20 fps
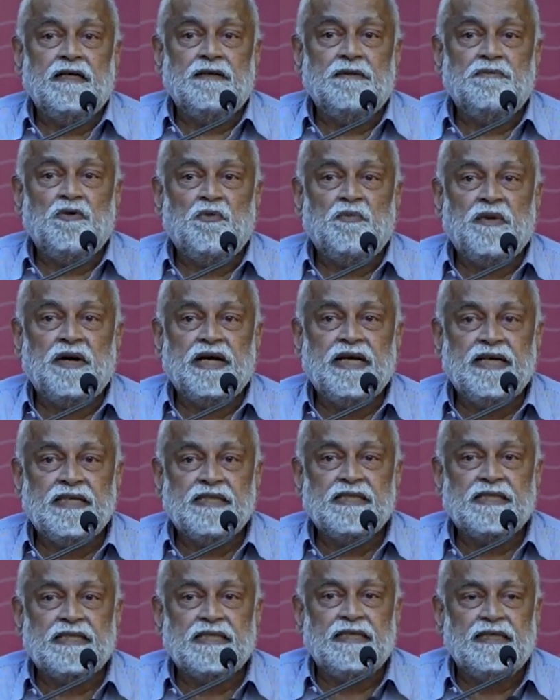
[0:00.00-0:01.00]
Mumbai
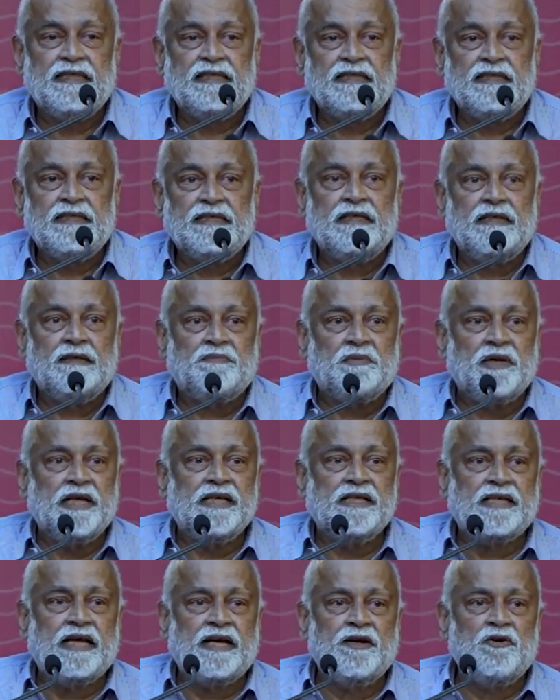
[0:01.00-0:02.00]
is a
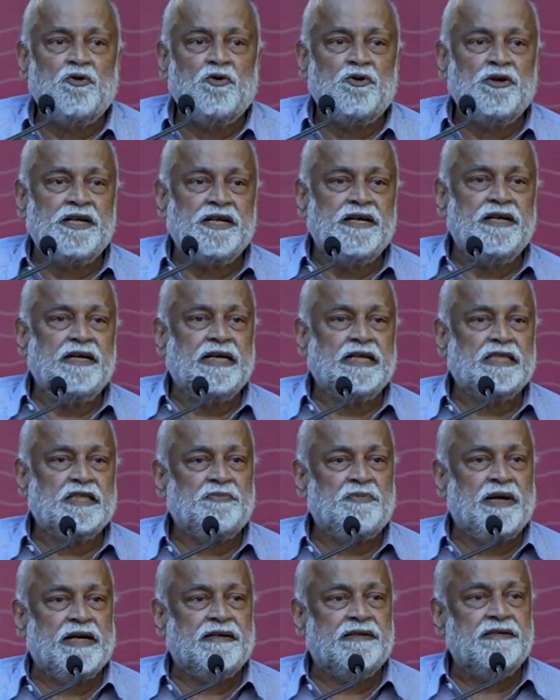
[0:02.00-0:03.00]
place I hold dear. I
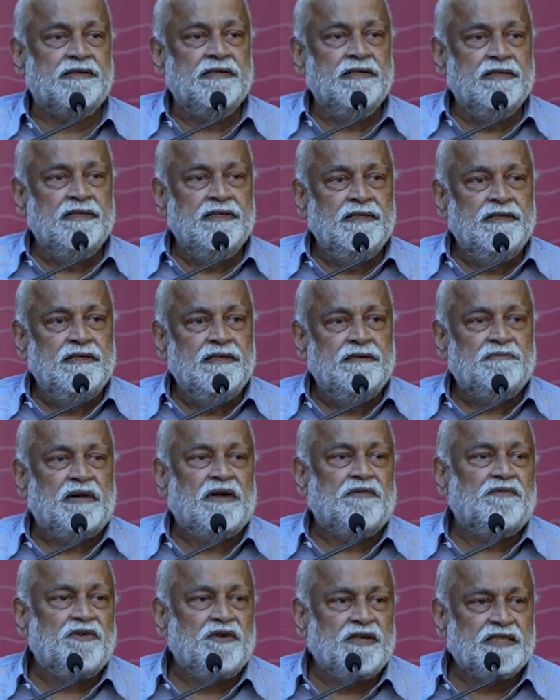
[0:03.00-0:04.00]
spent my
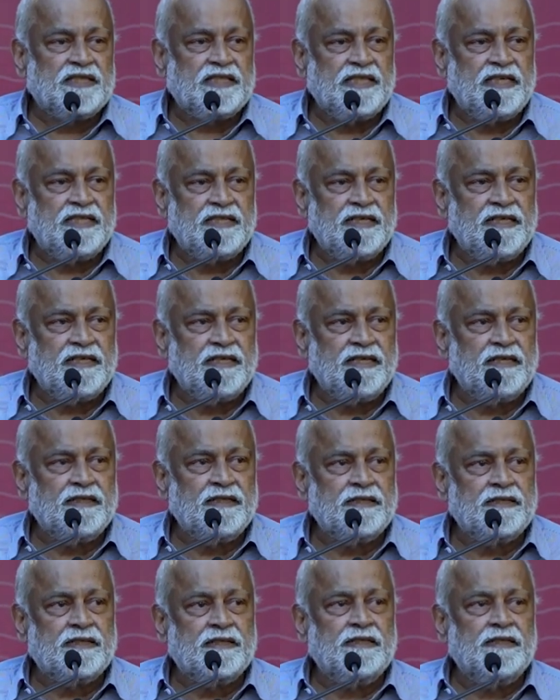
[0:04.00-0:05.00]
first 18
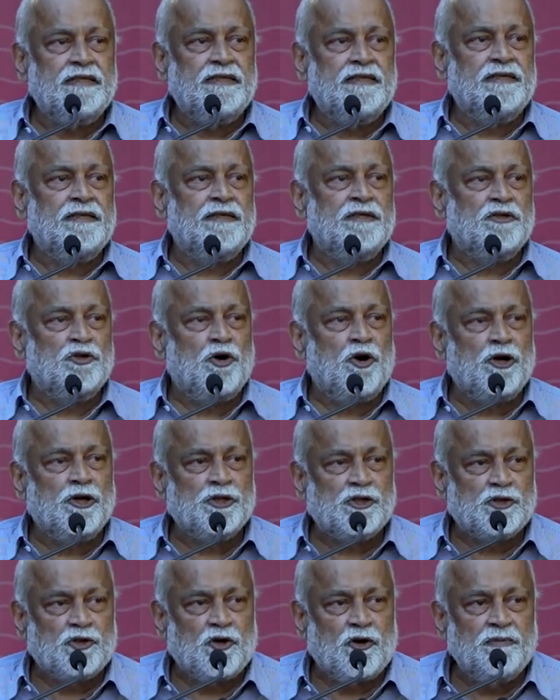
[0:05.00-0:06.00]
years
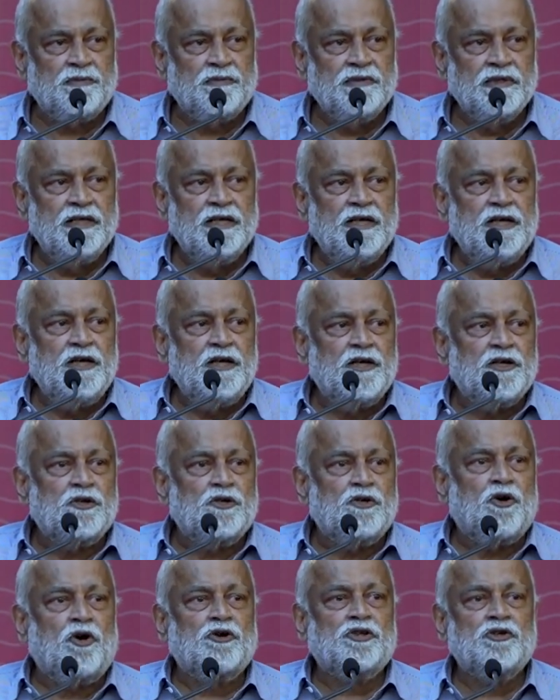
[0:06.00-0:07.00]
non-stop,
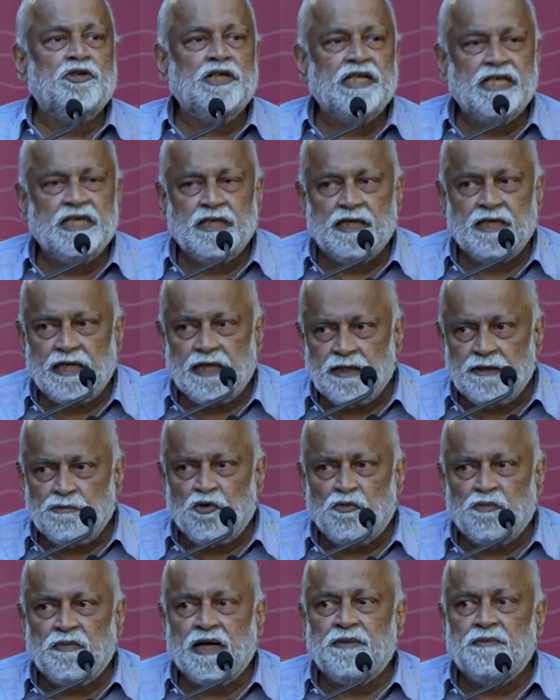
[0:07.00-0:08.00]
not only in
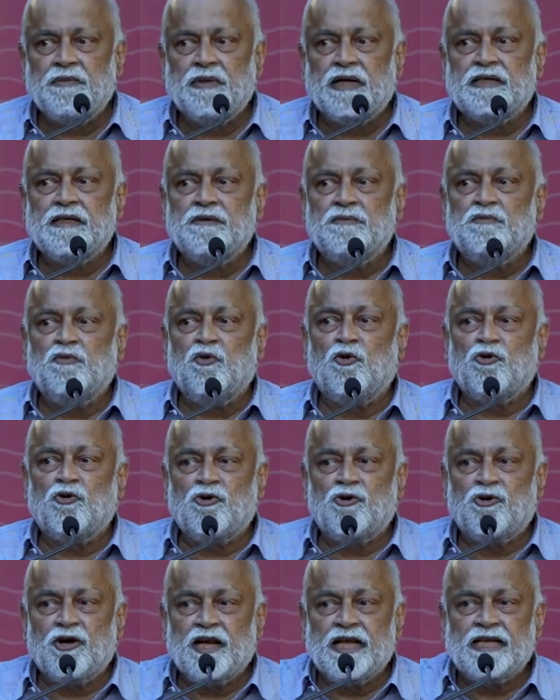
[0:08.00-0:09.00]
Mumbai, but more
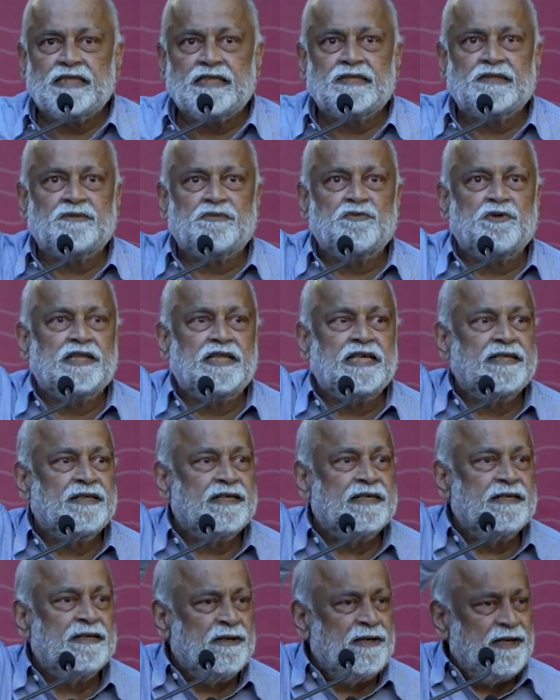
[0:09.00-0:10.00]
or less
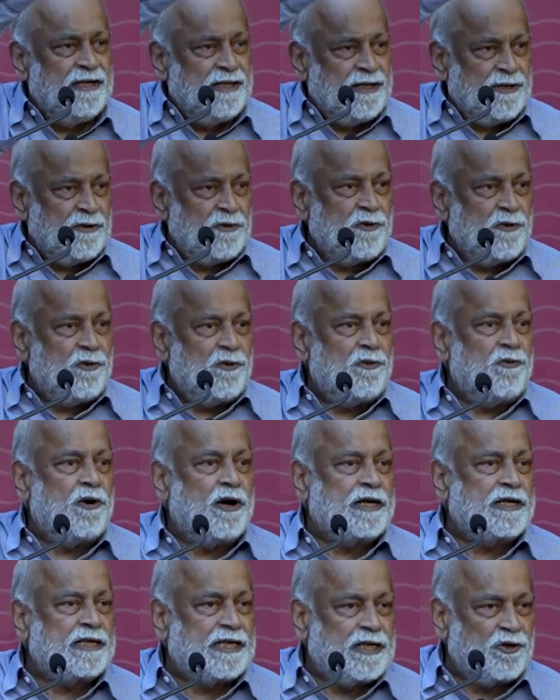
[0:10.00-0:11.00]
within
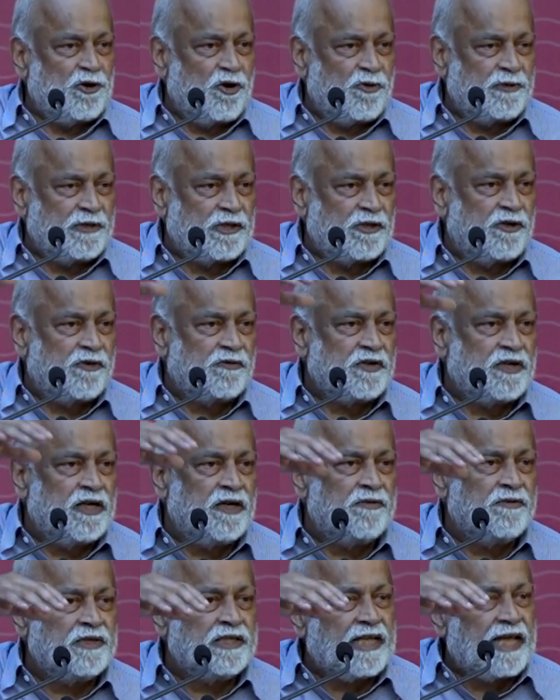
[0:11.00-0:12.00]
1 kilometer of here
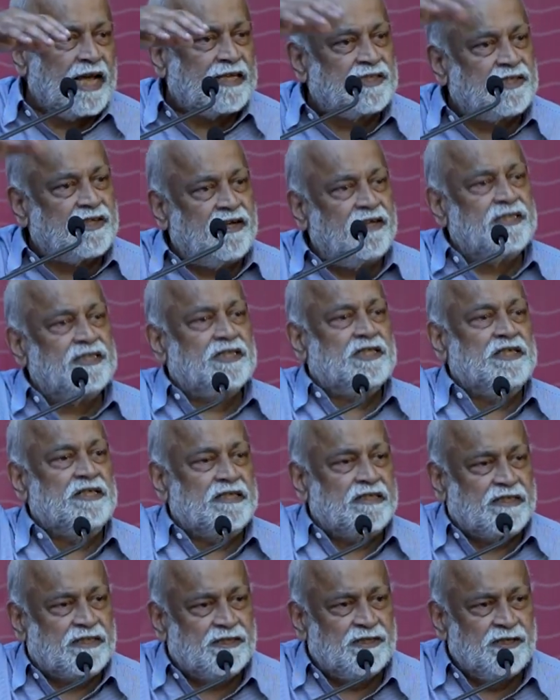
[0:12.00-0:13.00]
with
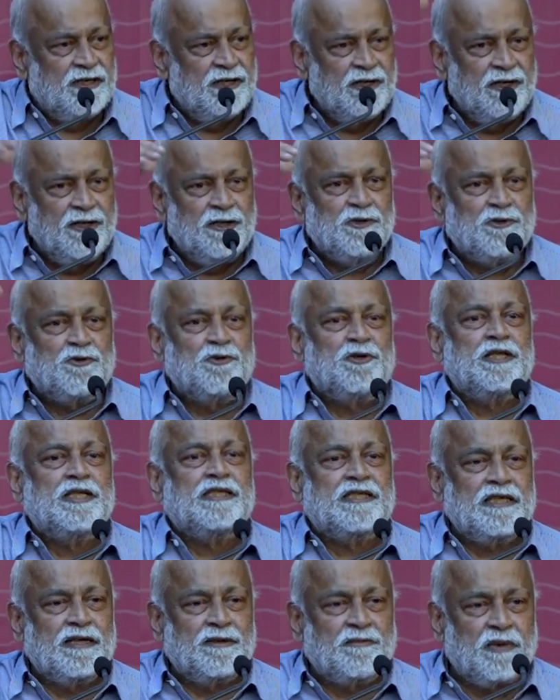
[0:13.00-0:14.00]
excursions to
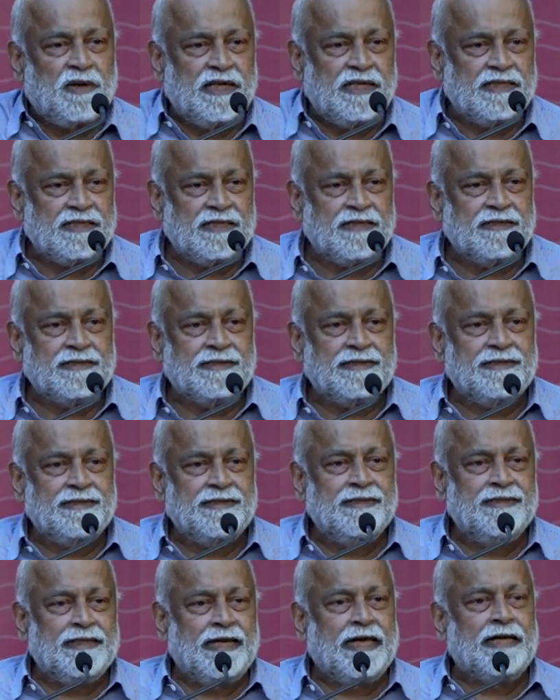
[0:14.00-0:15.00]
distant places
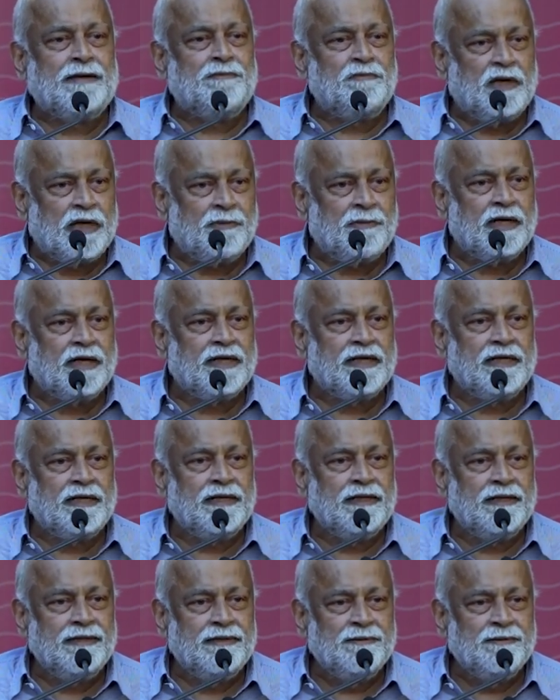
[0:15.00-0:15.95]
like Malabar Hill